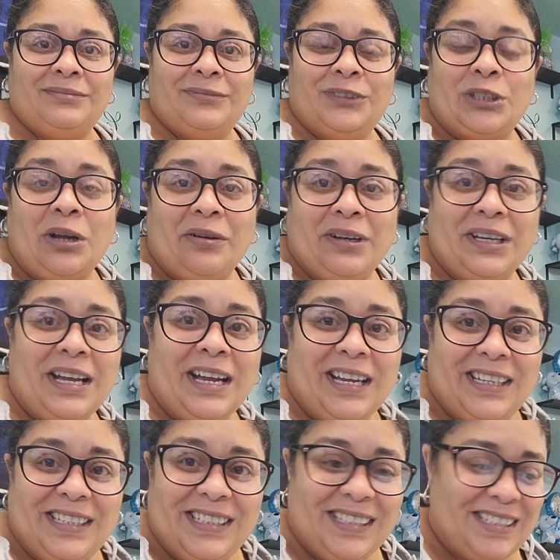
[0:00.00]
Sorry,
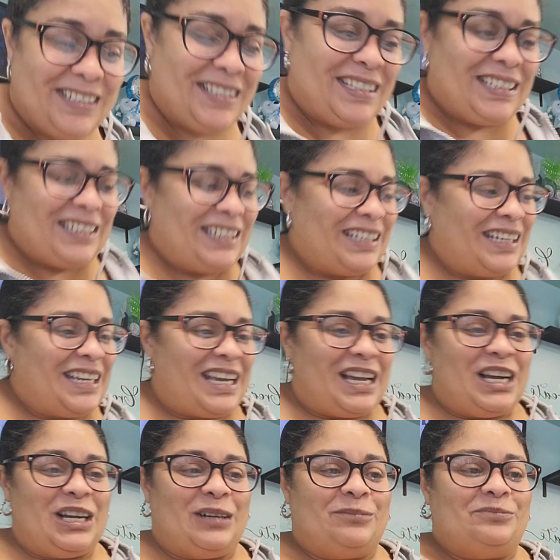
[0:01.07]
guys.
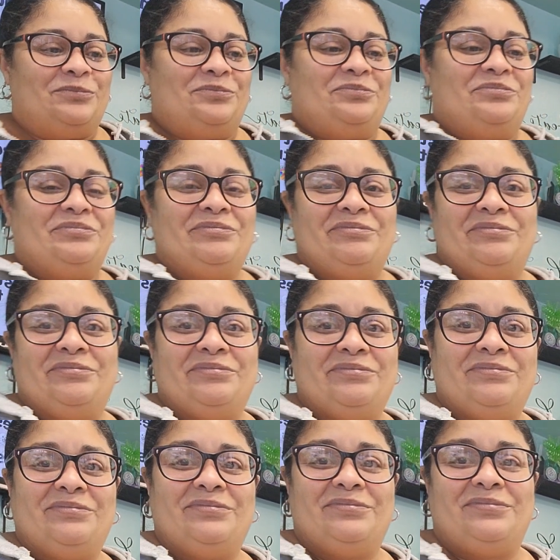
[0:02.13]
I'm
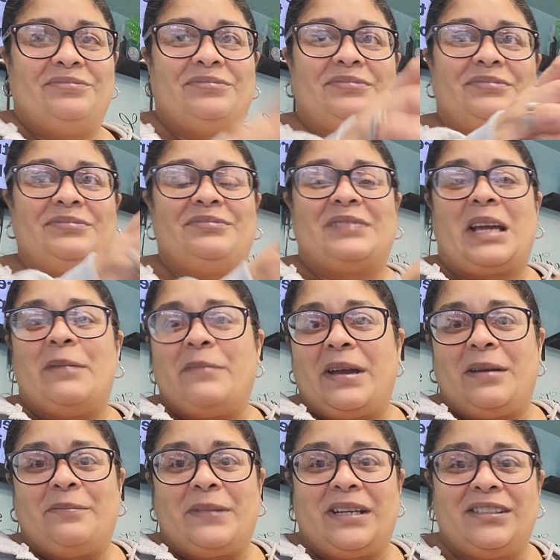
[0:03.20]

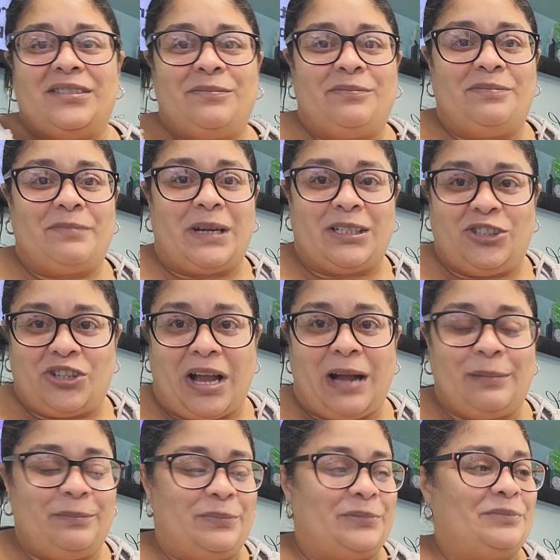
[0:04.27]
at my
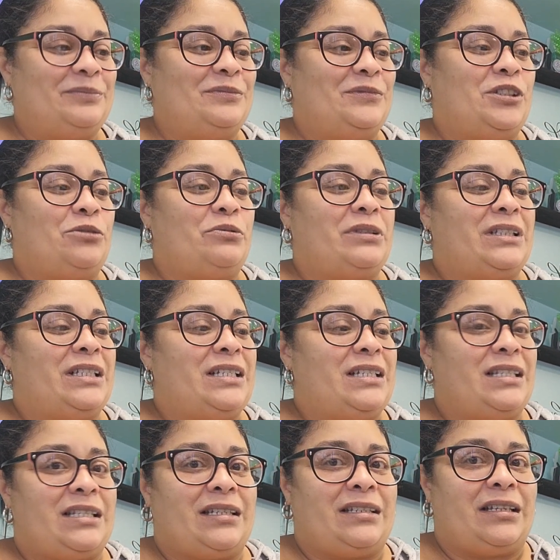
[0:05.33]
shop doing
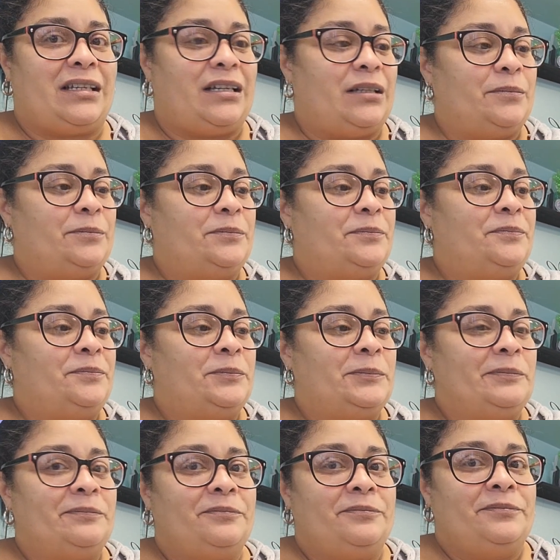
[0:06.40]
these, and
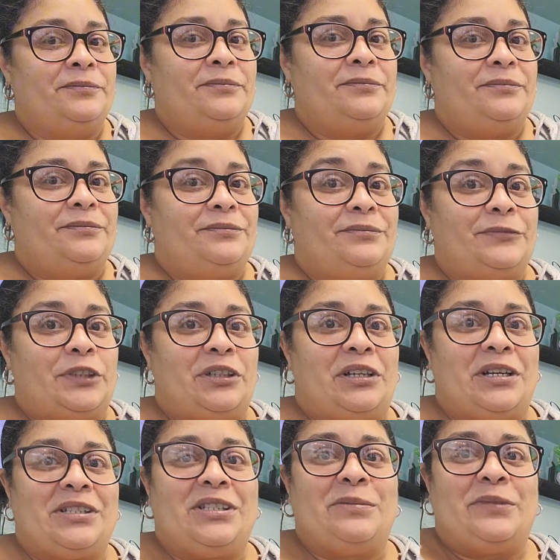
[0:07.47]
a
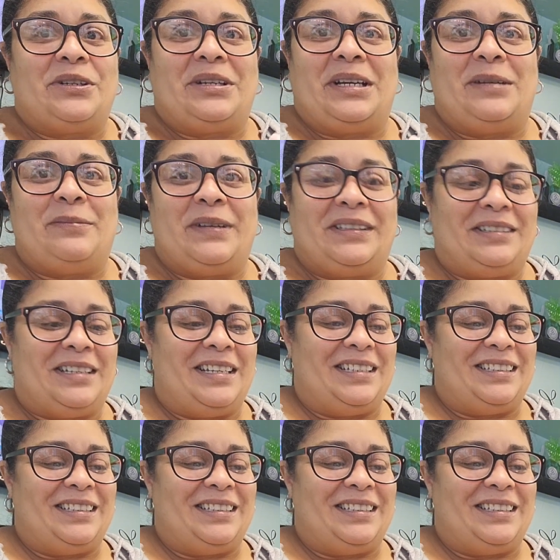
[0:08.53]
customer came in.